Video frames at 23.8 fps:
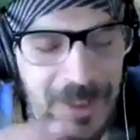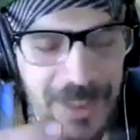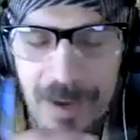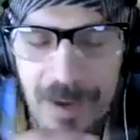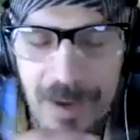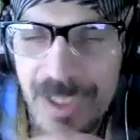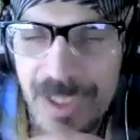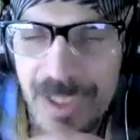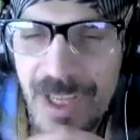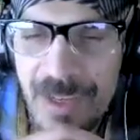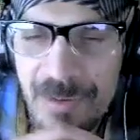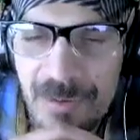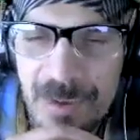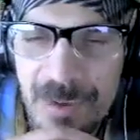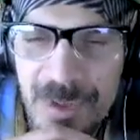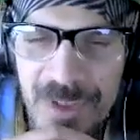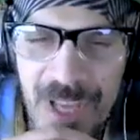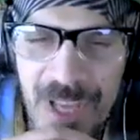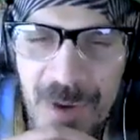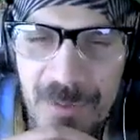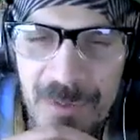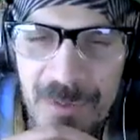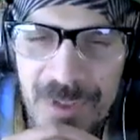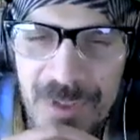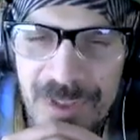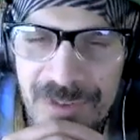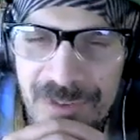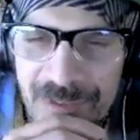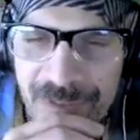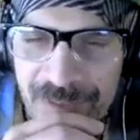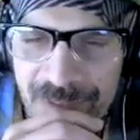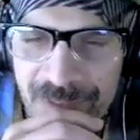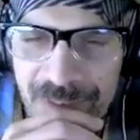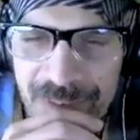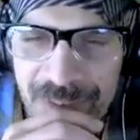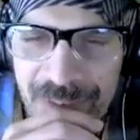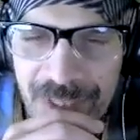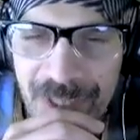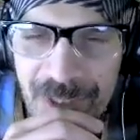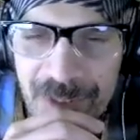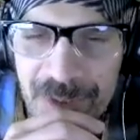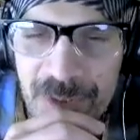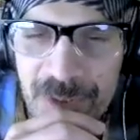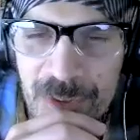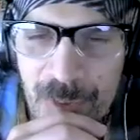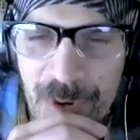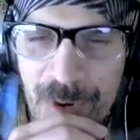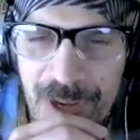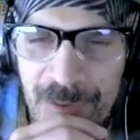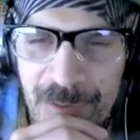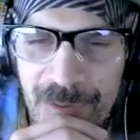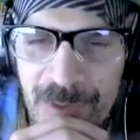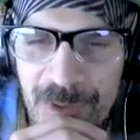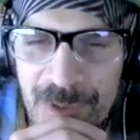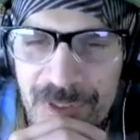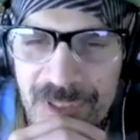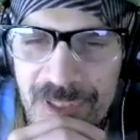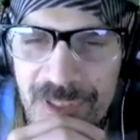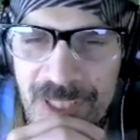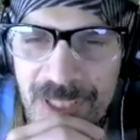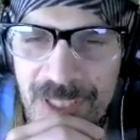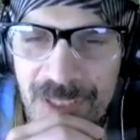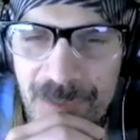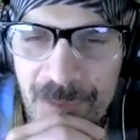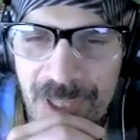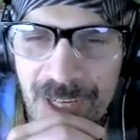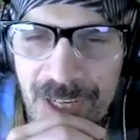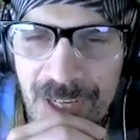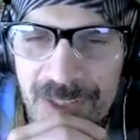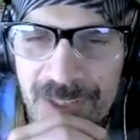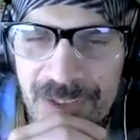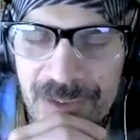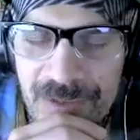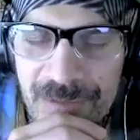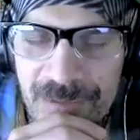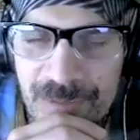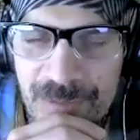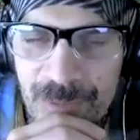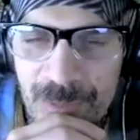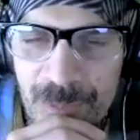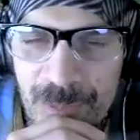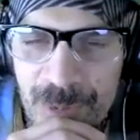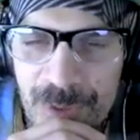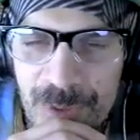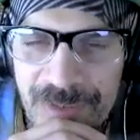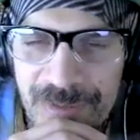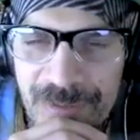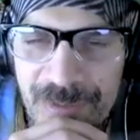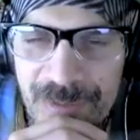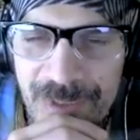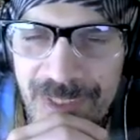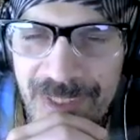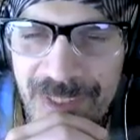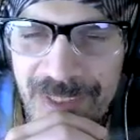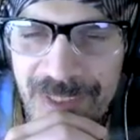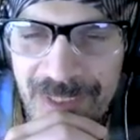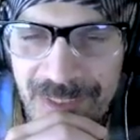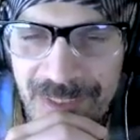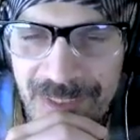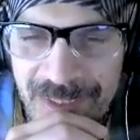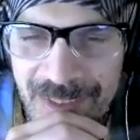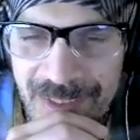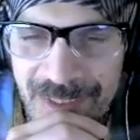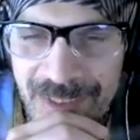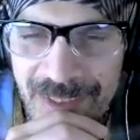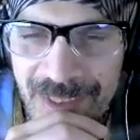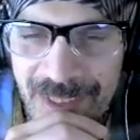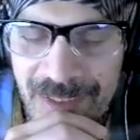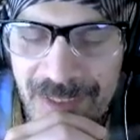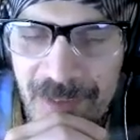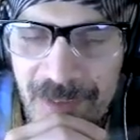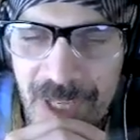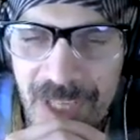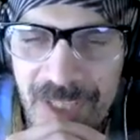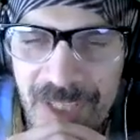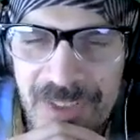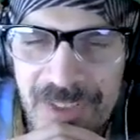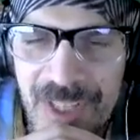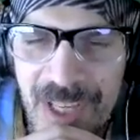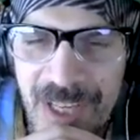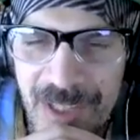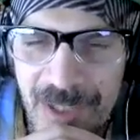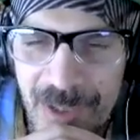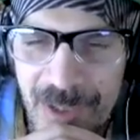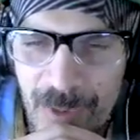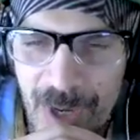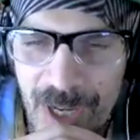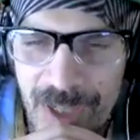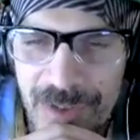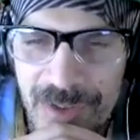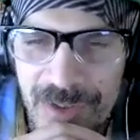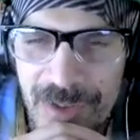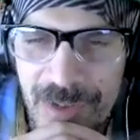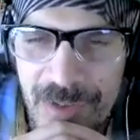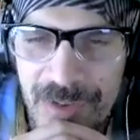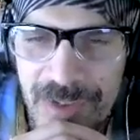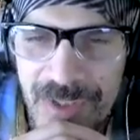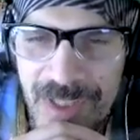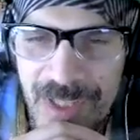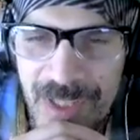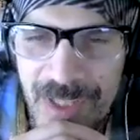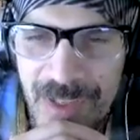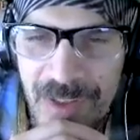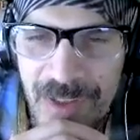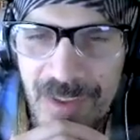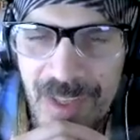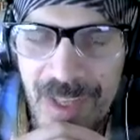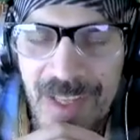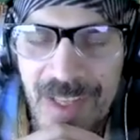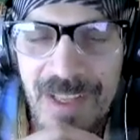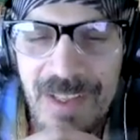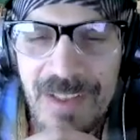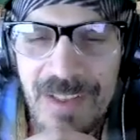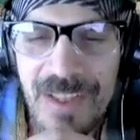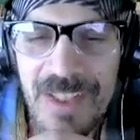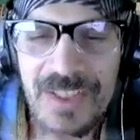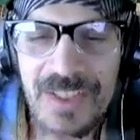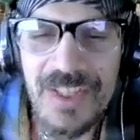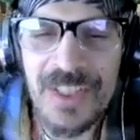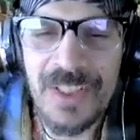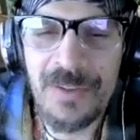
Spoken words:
I mean, I was 12, 13 when I was excited to watch those, and this